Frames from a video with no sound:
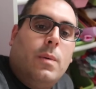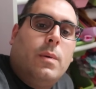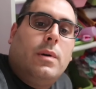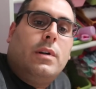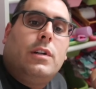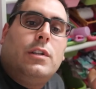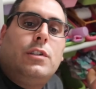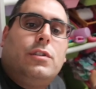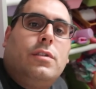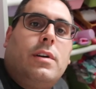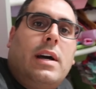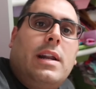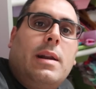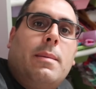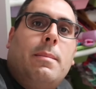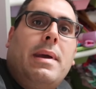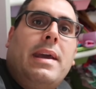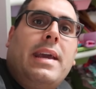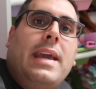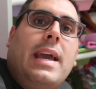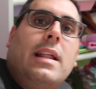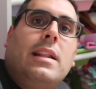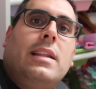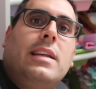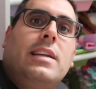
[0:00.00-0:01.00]
We're going to try to
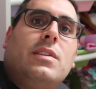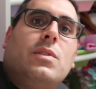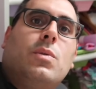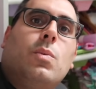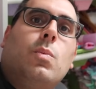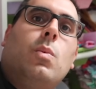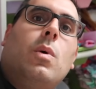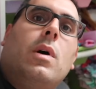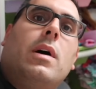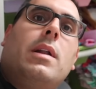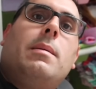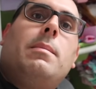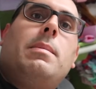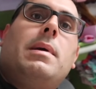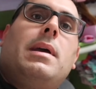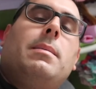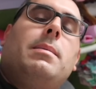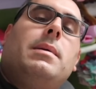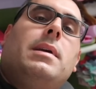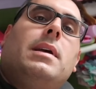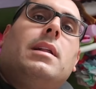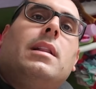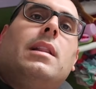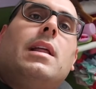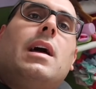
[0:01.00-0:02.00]
make at least one
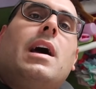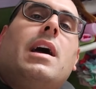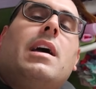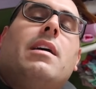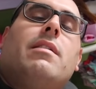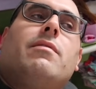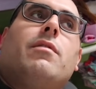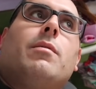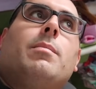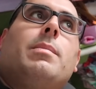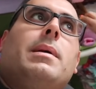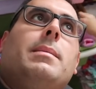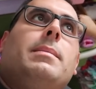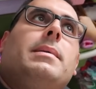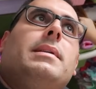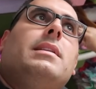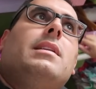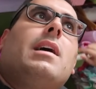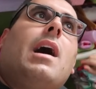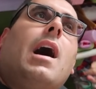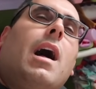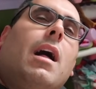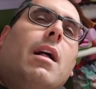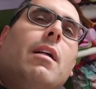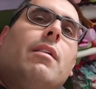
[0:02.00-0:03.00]
Baby Alive or Baby
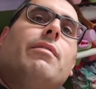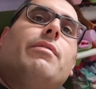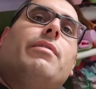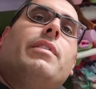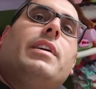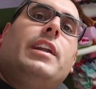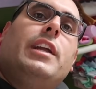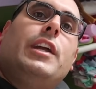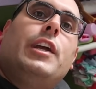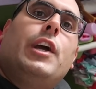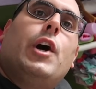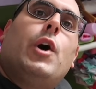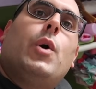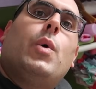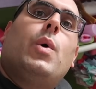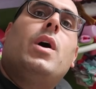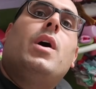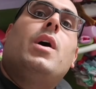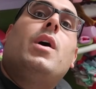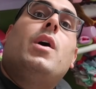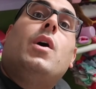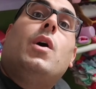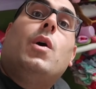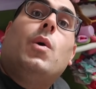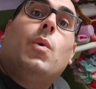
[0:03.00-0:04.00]
Doll video
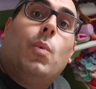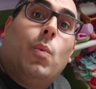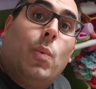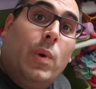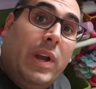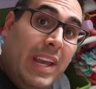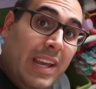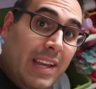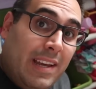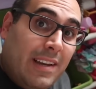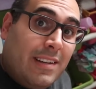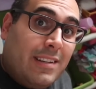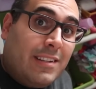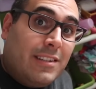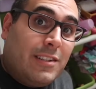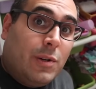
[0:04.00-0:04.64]
a week.